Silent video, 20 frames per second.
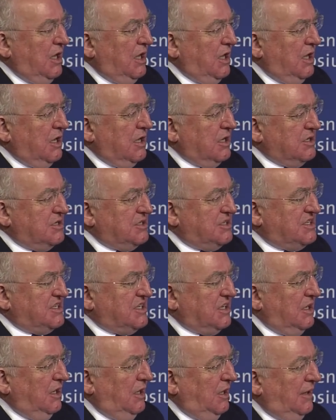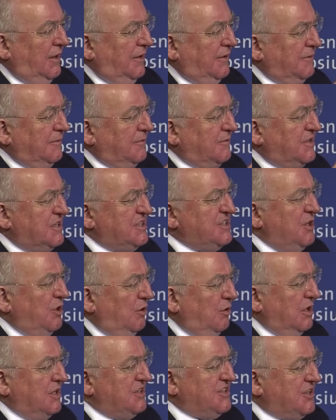Is this
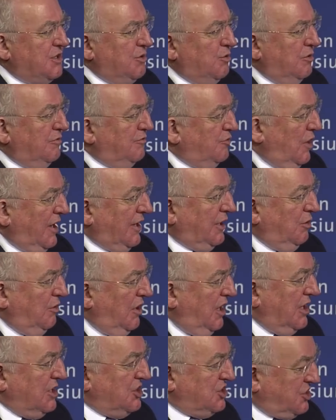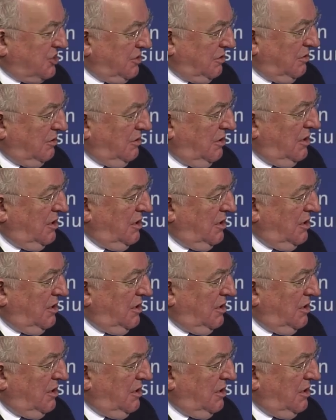whole issue of regulation,